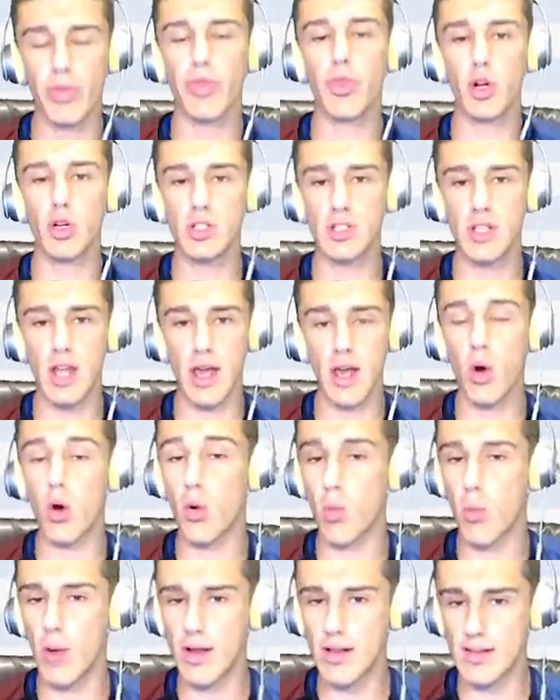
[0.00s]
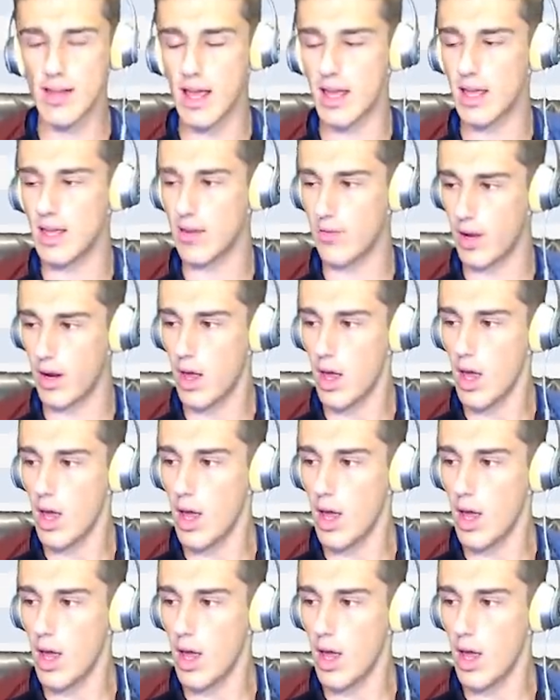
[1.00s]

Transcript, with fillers: Thursday or Wednesday even.